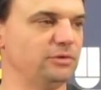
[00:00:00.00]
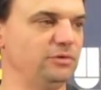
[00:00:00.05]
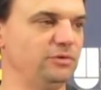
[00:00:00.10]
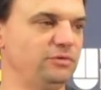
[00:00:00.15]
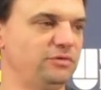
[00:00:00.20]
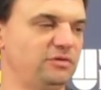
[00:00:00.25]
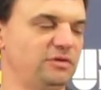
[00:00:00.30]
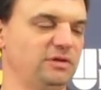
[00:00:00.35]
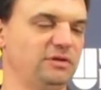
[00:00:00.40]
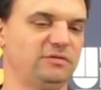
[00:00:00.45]
you
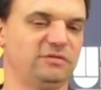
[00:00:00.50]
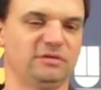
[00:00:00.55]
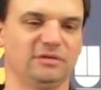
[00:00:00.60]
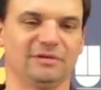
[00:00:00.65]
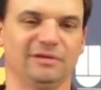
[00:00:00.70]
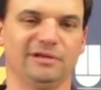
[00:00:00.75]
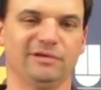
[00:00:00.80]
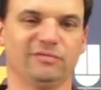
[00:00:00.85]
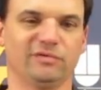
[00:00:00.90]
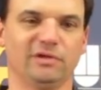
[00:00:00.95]
see
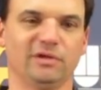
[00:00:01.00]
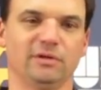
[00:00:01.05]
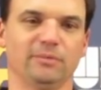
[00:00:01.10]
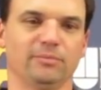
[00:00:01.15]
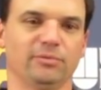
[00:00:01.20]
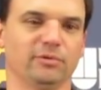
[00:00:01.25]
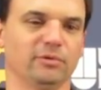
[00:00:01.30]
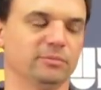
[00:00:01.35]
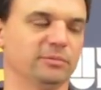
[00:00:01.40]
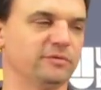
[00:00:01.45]
significant
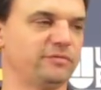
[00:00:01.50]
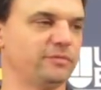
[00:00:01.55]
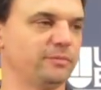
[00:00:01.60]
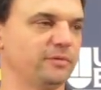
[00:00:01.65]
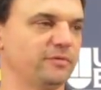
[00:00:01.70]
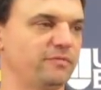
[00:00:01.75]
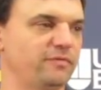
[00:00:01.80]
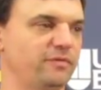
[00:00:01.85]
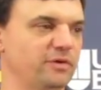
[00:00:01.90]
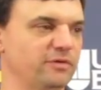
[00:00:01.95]
improvement from
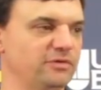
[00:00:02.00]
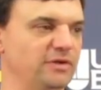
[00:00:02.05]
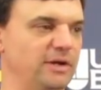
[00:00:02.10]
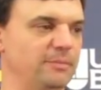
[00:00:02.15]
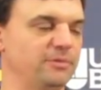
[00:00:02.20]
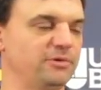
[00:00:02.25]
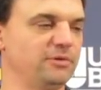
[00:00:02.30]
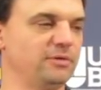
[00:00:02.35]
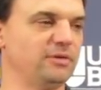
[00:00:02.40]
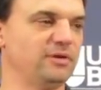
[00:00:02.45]
the first
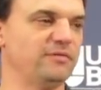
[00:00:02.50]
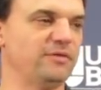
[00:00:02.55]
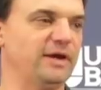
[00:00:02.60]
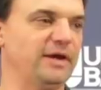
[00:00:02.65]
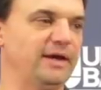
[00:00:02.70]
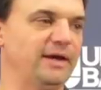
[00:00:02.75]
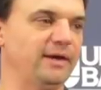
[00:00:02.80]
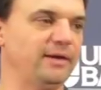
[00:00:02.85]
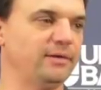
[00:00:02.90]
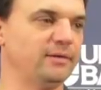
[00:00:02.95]
opportunity they've
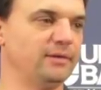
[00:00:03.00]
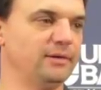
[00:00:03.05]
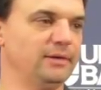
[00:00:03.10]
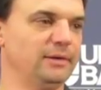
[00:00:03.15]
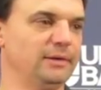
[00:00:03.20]
had